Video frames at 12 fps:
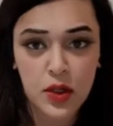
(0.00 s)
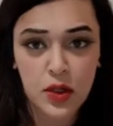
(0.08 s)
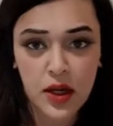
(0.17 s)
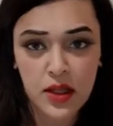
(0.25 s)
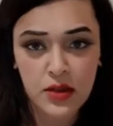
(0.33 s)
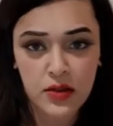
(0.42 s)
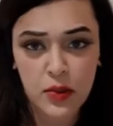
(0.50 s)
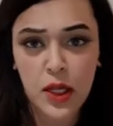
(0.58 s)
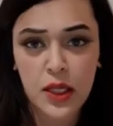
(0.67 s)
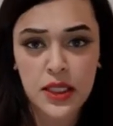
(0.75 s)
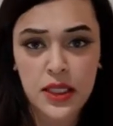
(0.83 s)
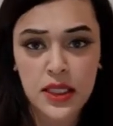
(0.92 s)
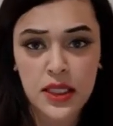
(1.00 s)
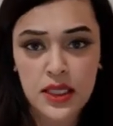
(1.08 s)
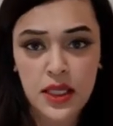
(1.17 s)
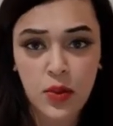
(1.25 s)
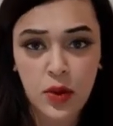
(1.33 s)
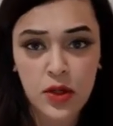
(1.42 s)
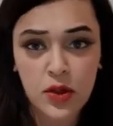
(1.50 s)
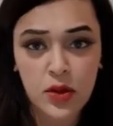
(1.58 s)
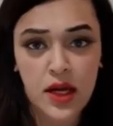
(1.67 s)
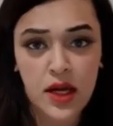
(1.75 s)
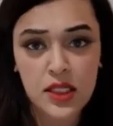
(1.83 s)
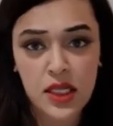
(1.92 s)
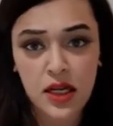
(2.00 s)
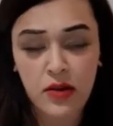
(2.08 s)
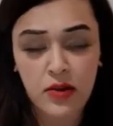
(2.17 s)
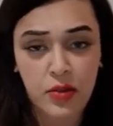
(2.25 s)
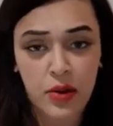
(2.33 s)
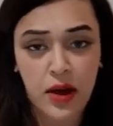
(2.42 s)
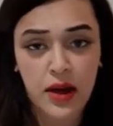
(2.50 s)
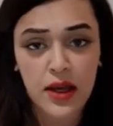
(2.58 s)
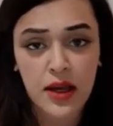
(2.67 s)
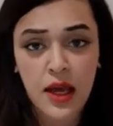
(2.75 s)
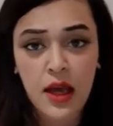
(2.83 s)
to look at the wording and see what you're actually covered by,